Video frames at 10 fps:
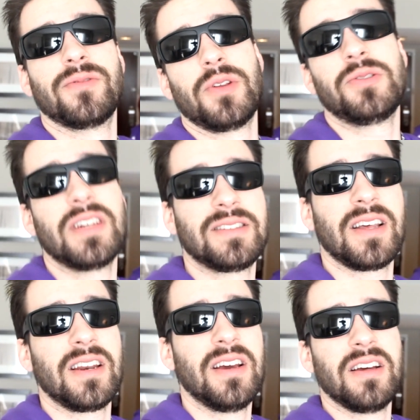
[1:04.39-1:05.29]
For those of you guys
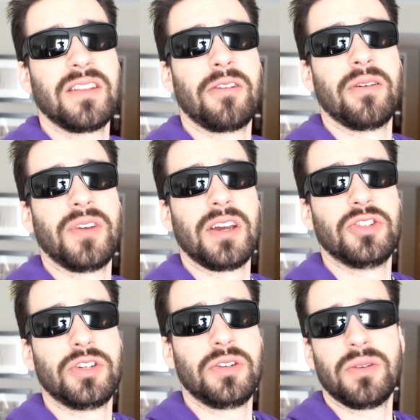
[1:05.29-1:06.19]
that are of
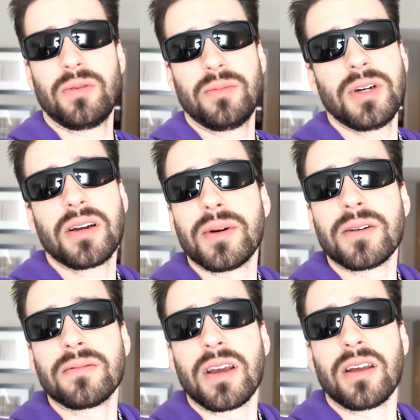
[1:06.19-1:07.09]
age, you know what I'm talking
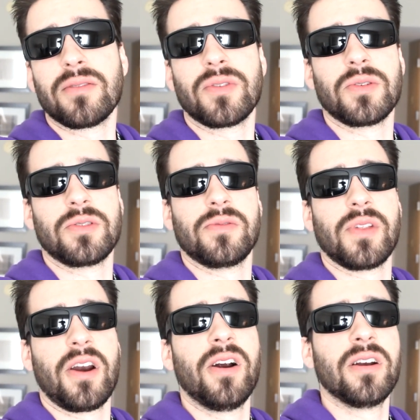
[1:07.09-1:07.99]
about. And for those of you
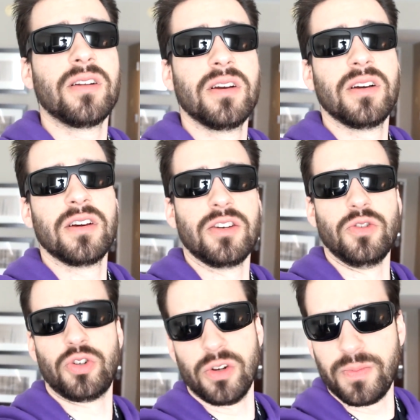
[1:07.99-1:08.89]
that aren't,
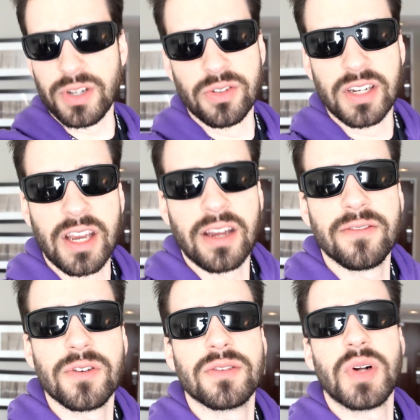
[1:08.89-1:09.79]
you shouldn't be
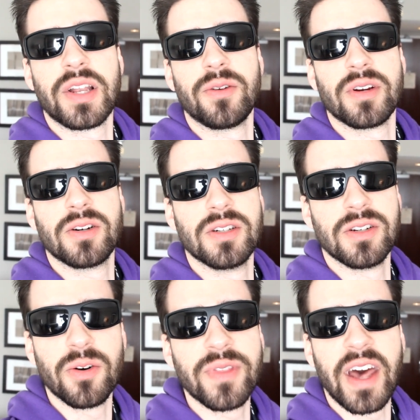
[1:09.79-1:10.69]
drinking. First of all, I don't
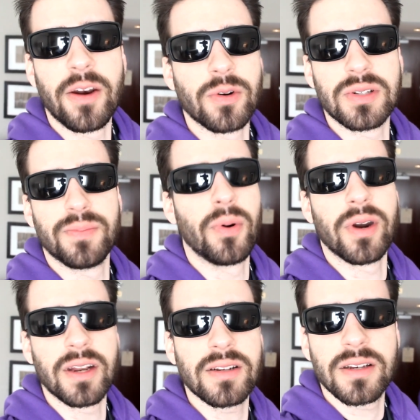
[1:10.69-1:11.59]
condone that or
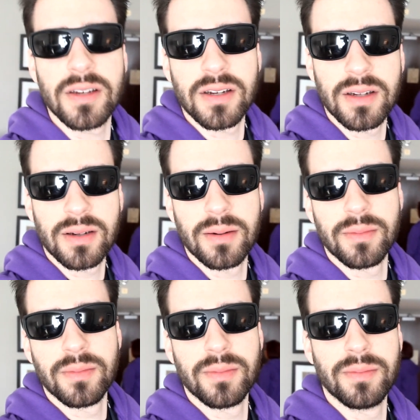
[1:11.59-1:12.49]
support it.
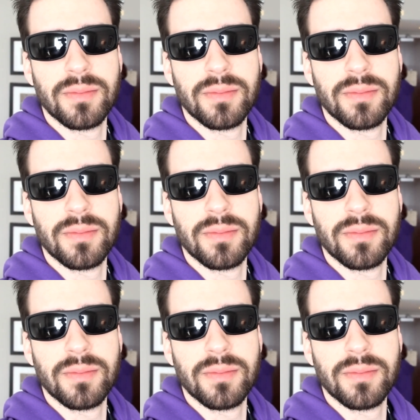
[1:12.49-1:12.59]
No.